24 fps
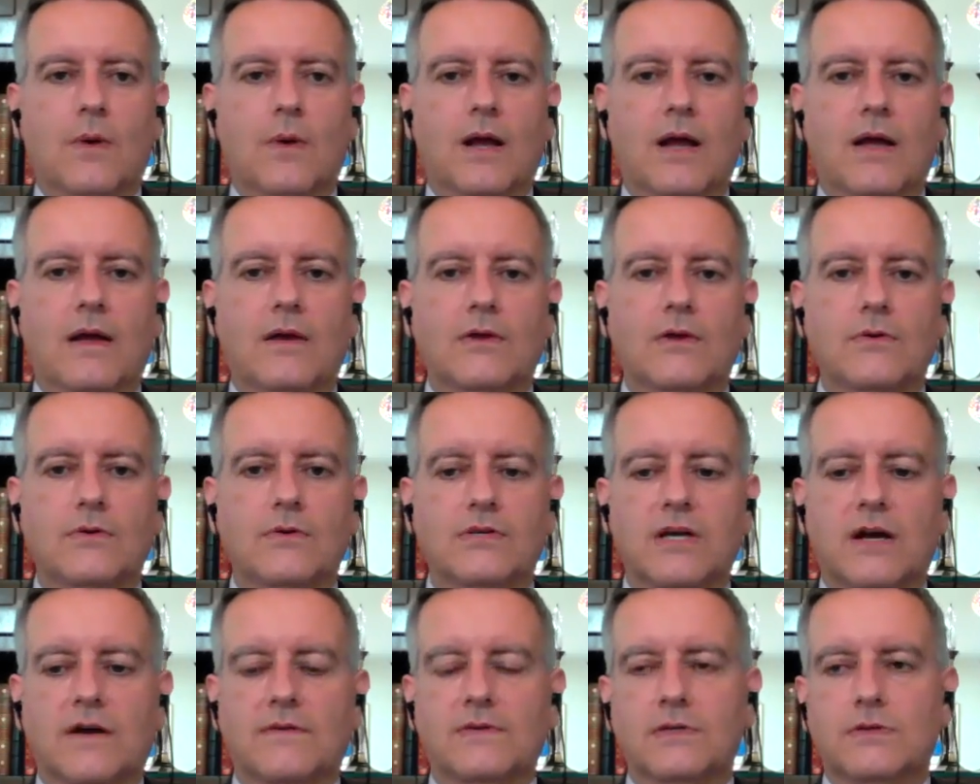where
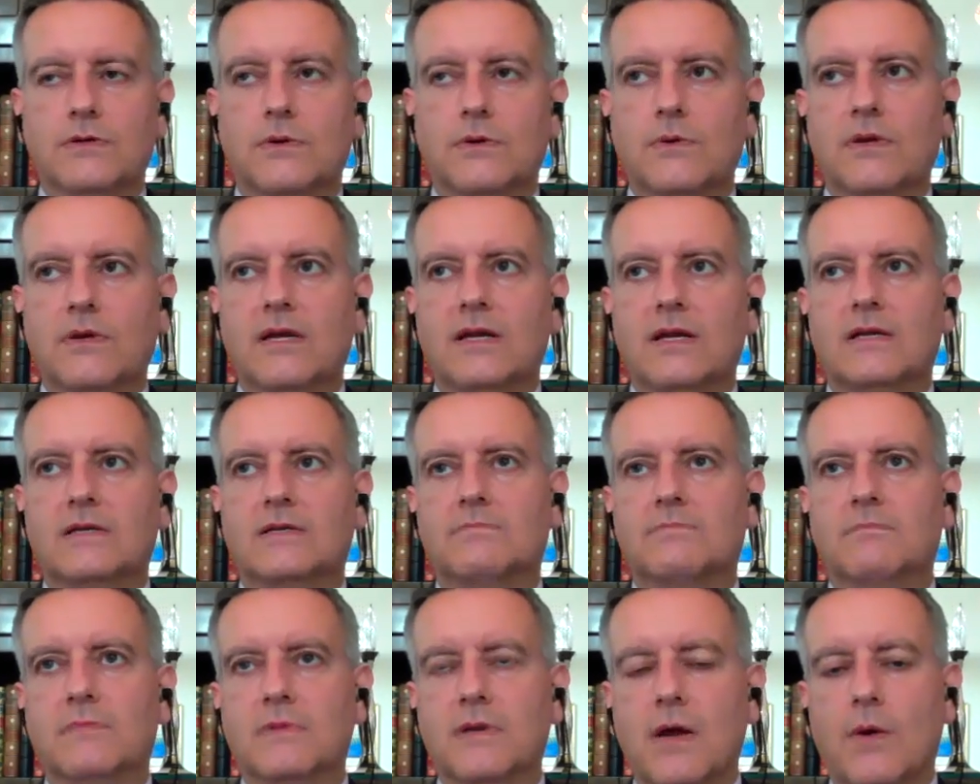usually after 2
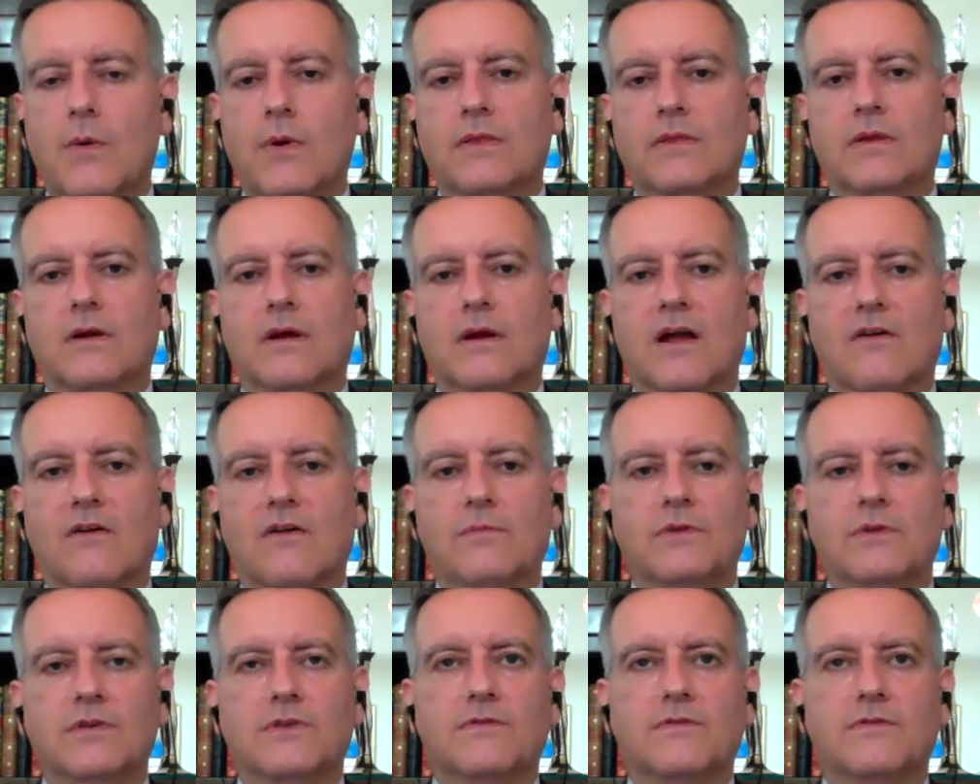years, knowing that
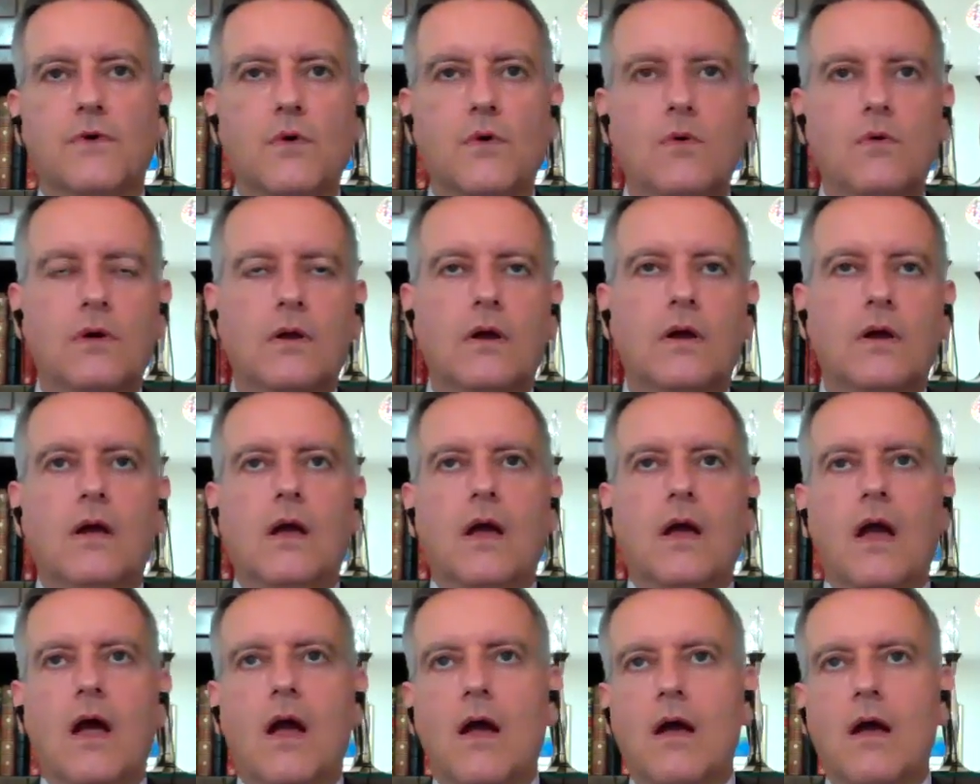governments fall,